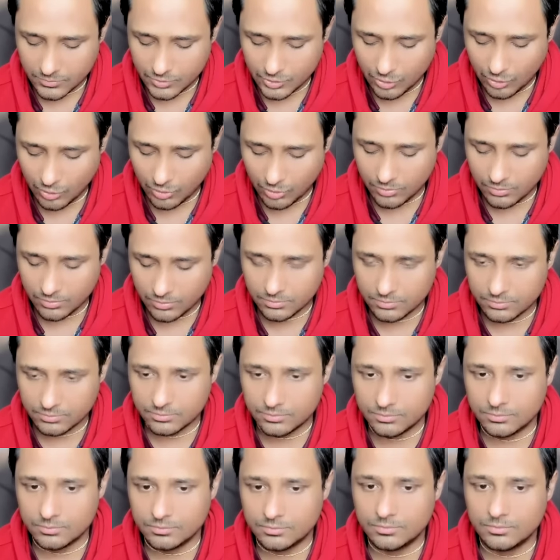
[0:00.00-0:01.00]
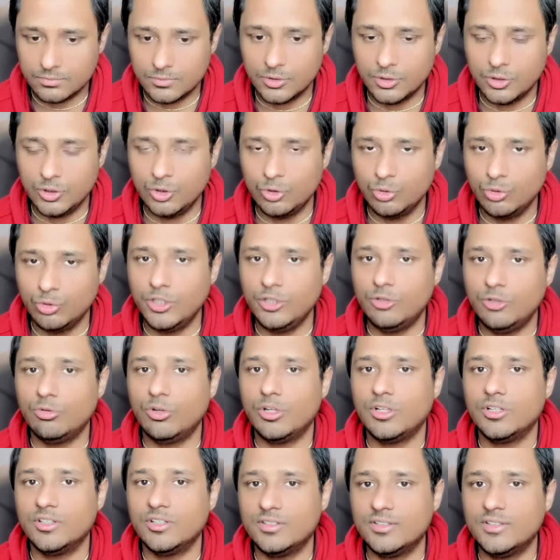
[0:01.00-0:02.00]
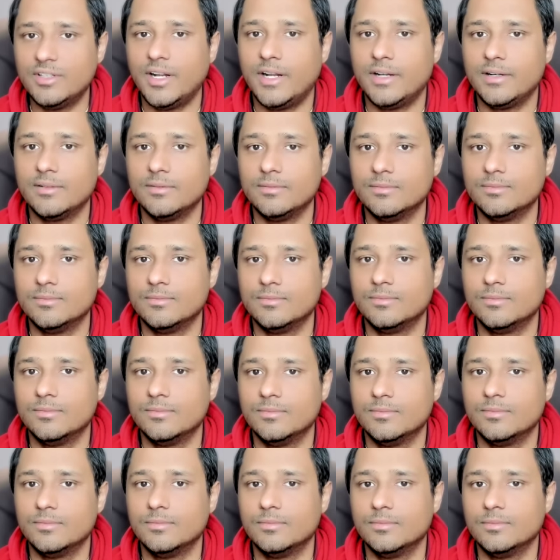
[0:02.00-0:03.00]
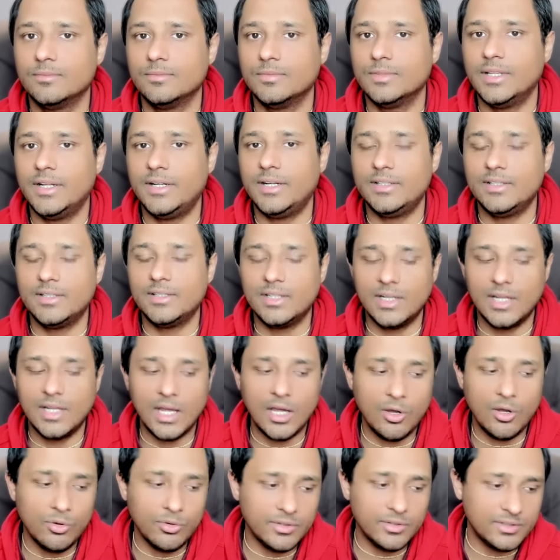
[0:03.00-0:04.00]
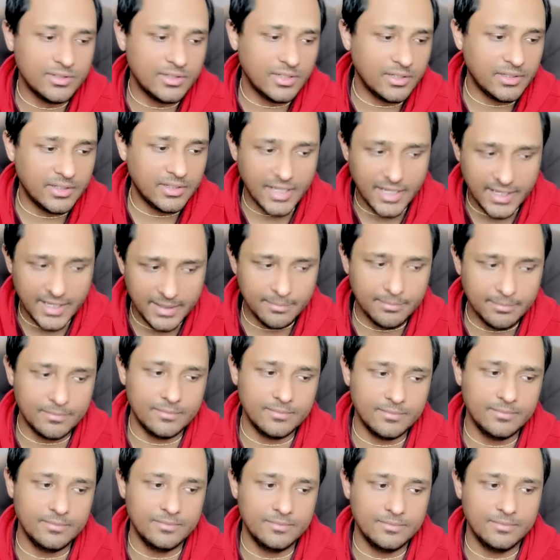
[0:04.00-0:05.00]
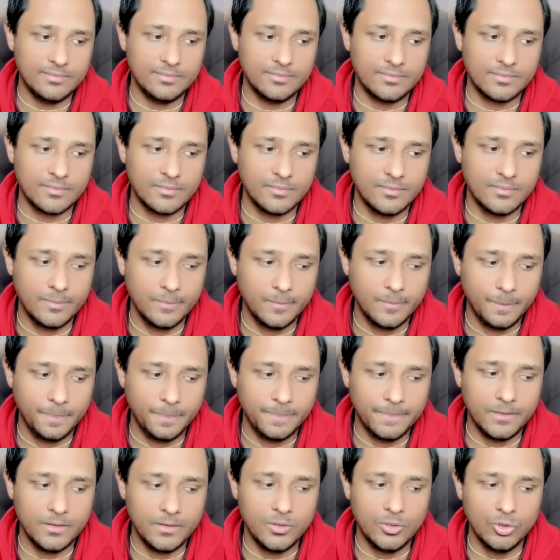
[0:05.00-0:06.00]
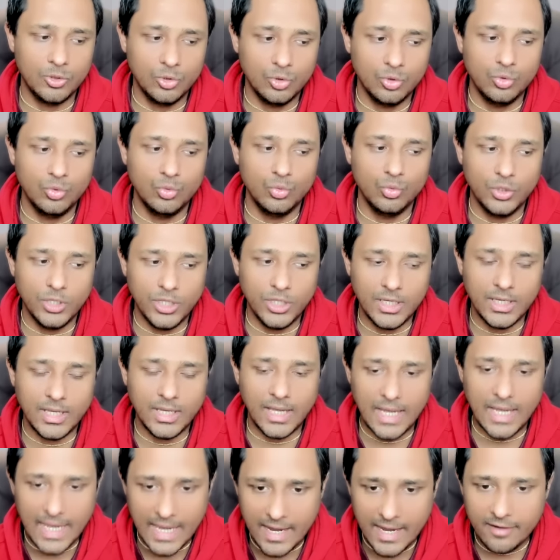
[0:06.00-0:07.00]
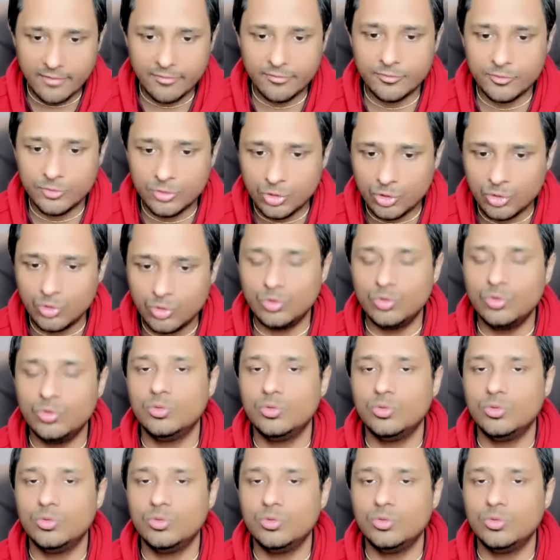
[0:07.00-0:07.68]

so you need to understand that now is the time you will have to